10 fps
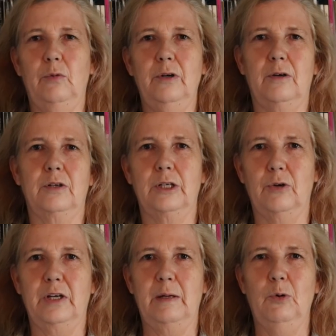we're not going to
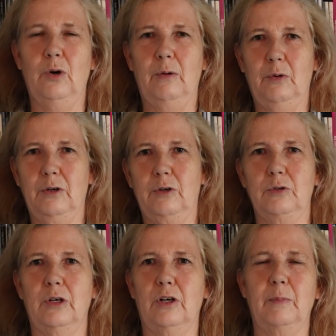talk anymore. We're going to go
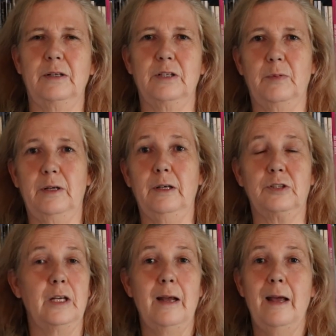talk about something
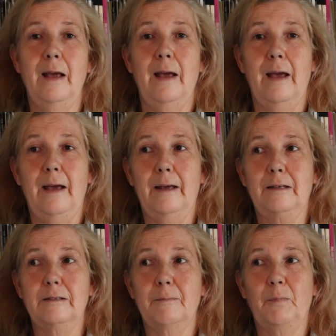else.
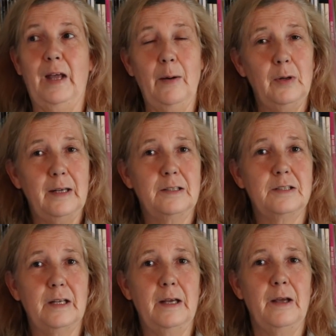And I would like to
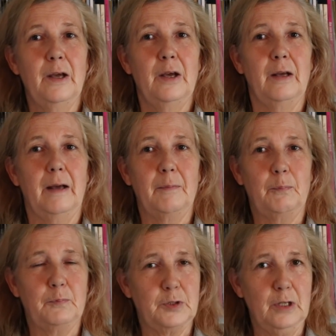say
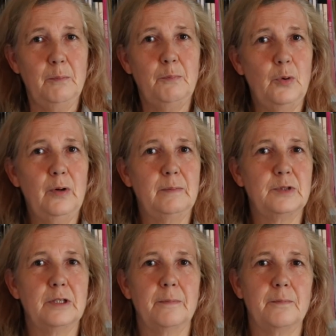some
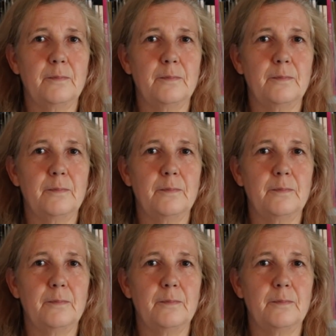poems